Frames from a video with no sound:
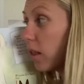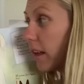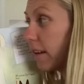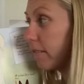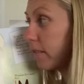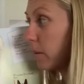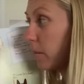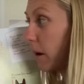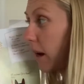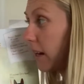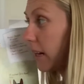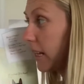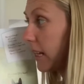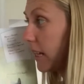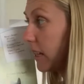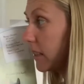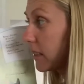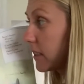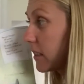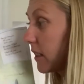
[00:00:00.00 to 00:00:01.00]
everybody
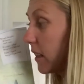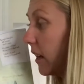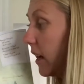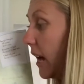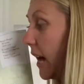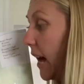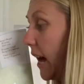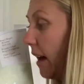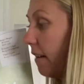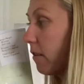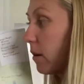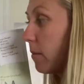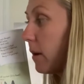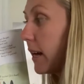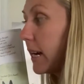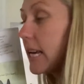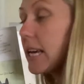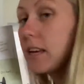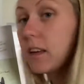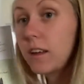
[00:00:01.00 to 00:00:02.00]
is.
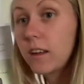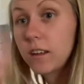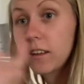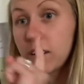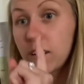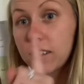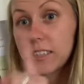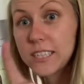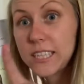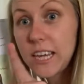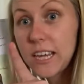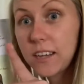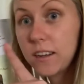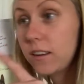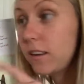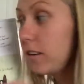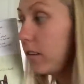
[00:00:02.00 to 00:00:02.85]
Everybody sit.